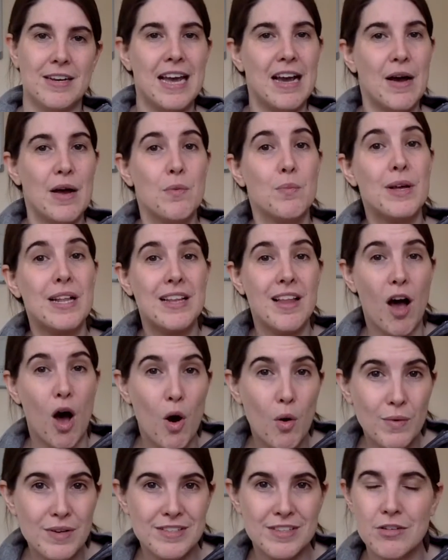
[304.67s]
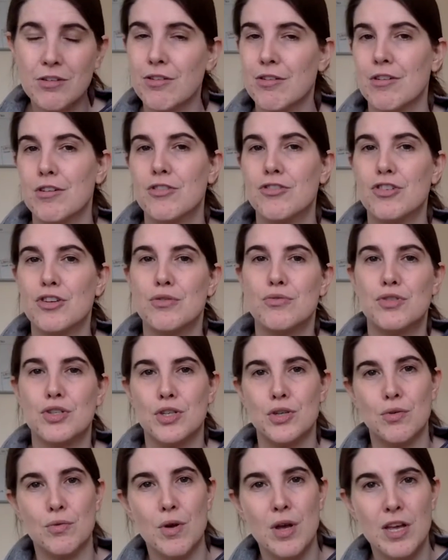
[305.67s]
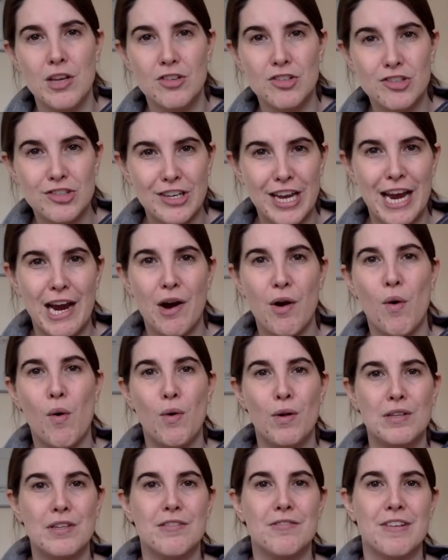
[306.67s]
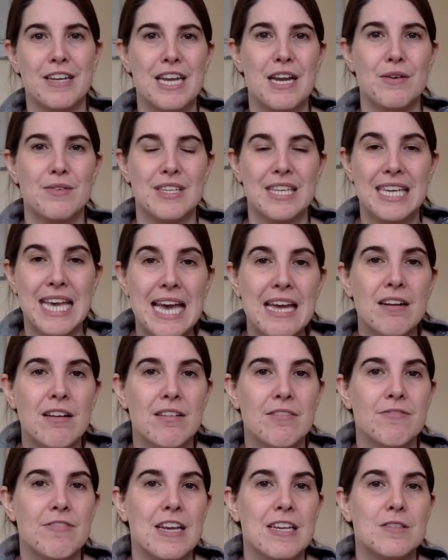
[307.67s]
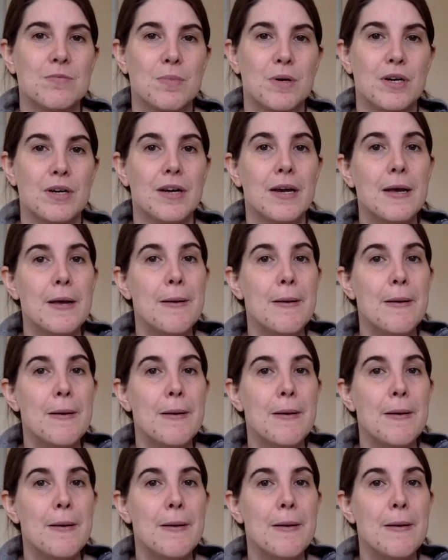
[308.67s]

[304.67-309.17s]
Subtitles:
Now, I will always encourage you to share older videos again on Facebook,